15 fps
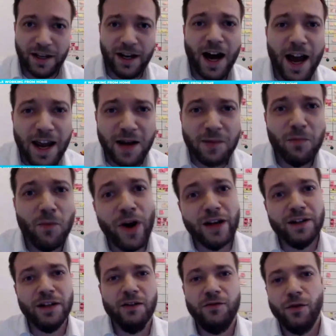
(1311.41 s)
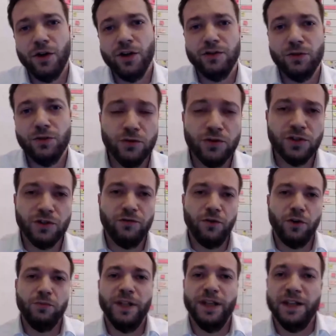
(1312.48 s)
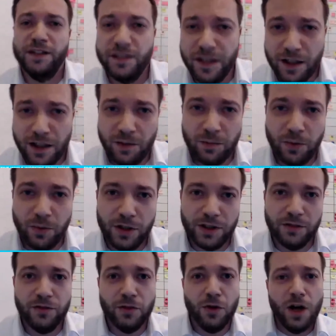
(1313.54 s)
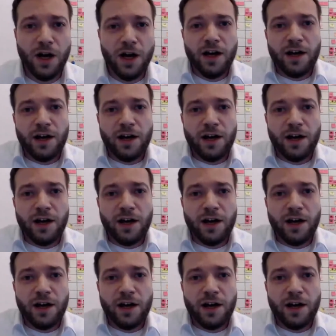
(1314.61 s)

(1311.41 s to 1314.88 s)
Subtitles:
And I am waiting for a solution from the external point of view